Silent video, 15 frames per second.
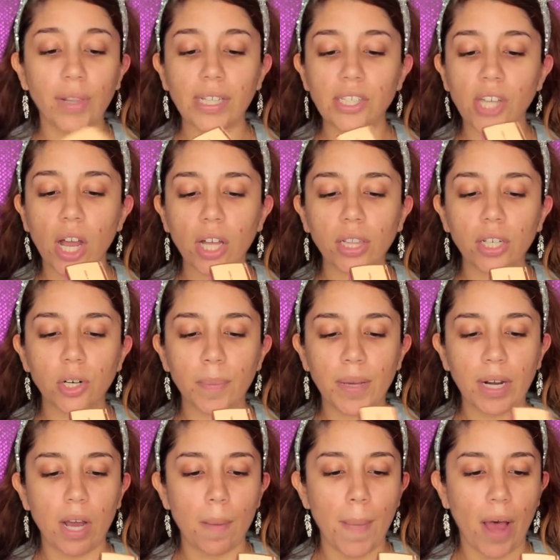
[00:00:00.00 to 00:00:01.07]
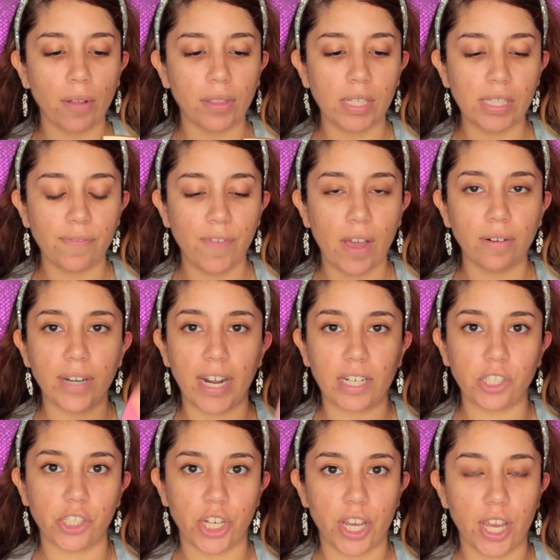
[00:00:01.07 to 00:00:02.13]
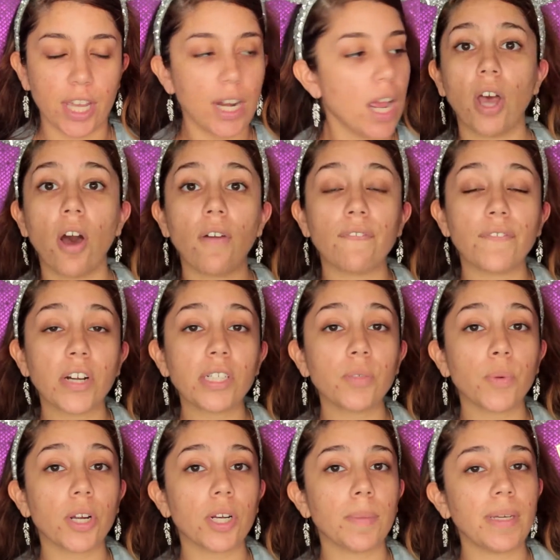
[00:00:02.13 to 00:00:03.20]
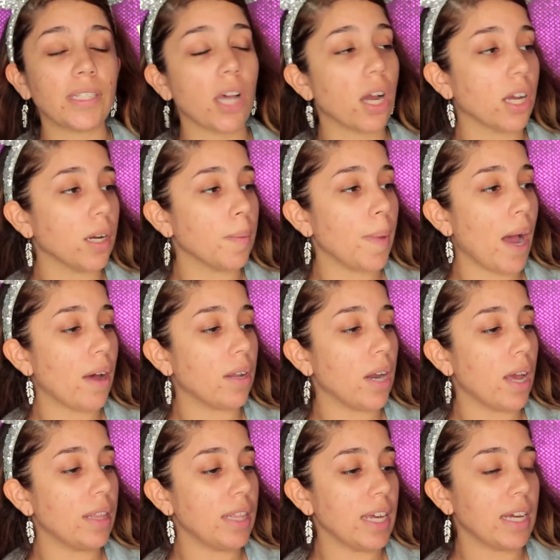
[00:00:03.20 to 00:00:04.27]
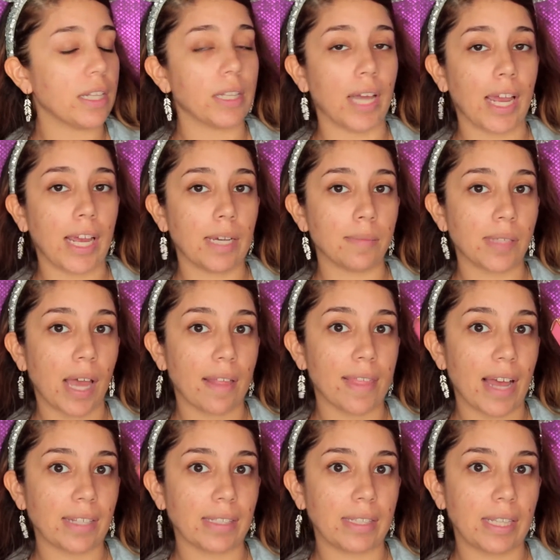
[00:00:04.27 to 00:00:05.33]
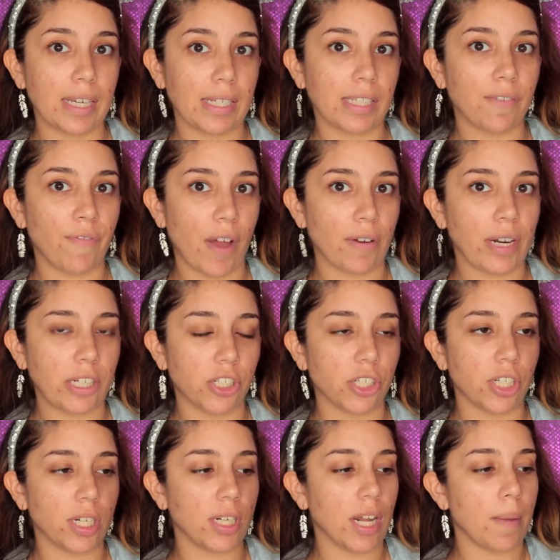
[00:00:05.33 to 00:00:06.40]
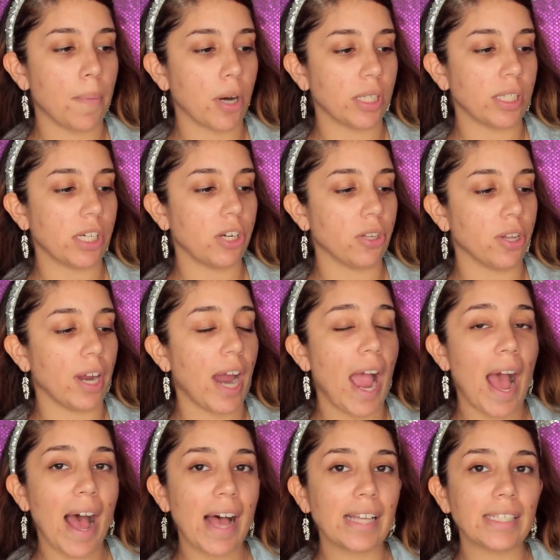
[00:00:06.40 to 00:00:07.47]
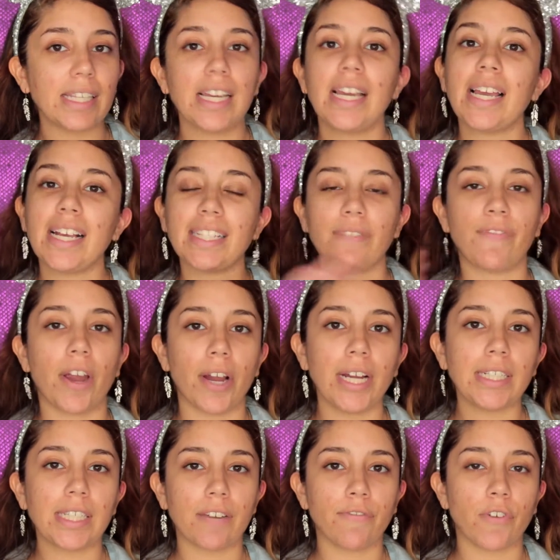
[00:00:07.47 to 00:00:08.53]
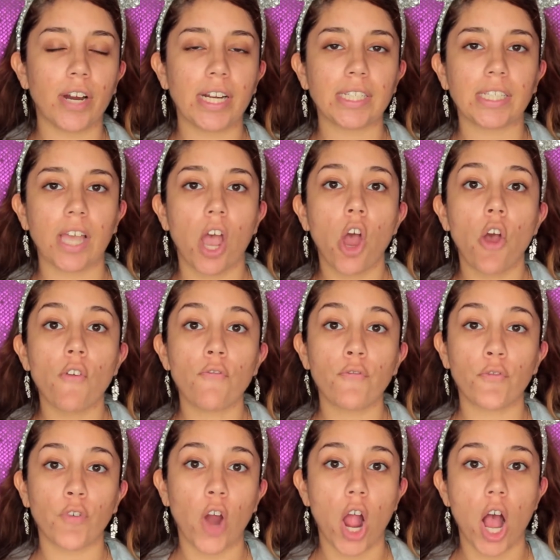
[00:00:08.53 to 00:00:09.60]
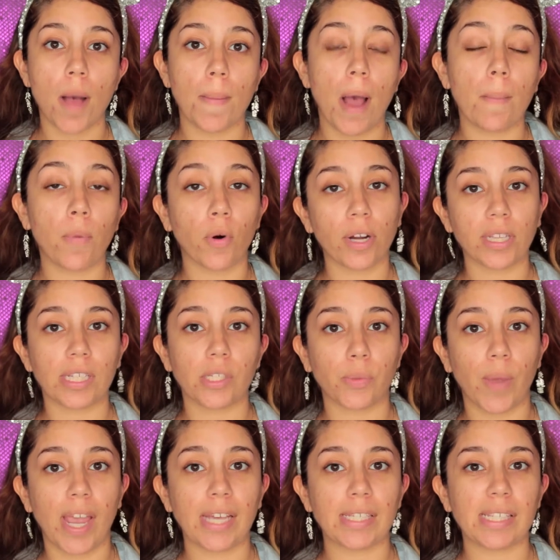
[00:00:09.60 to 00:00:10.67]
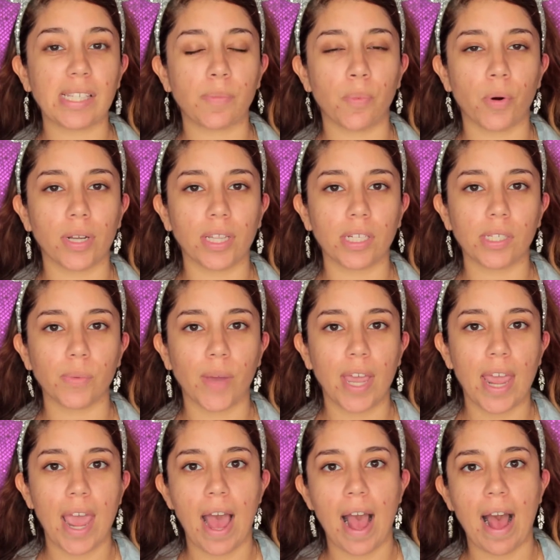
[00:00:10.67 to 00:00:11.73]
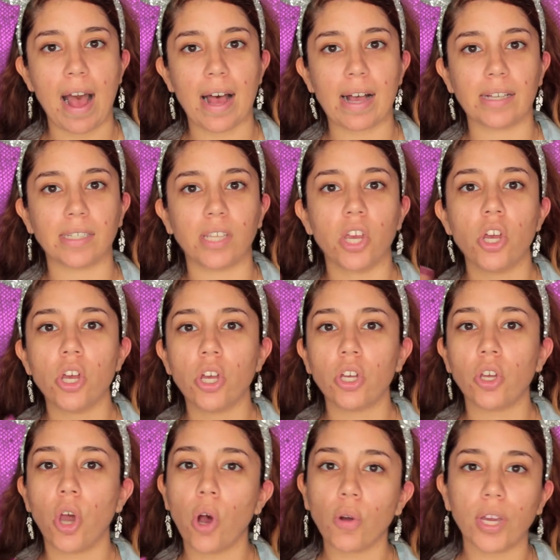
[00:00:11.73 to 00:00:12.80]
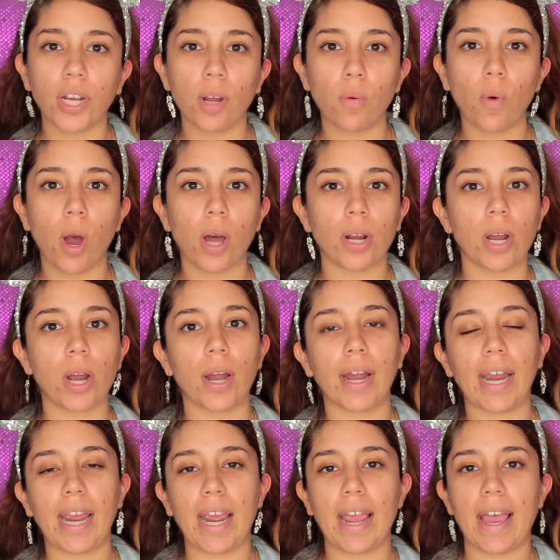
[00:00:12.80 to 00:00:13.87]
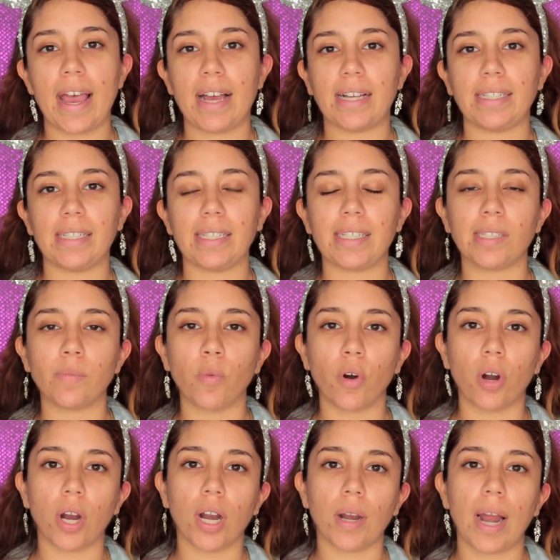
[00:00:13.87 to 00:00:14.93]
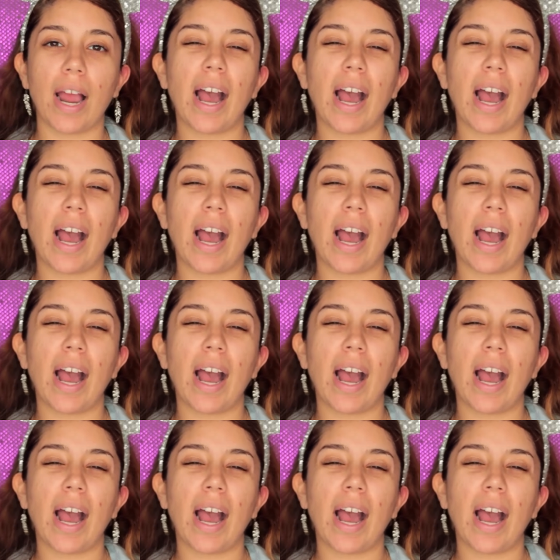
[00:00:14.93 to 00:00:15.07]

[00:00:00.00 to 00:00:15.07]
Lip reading: let's talk a little bit about this foundation. So first we're going to be talking about the claims that this foundation in particular has. It's very different from Born This Way, since Born This Way has coconut water and it's more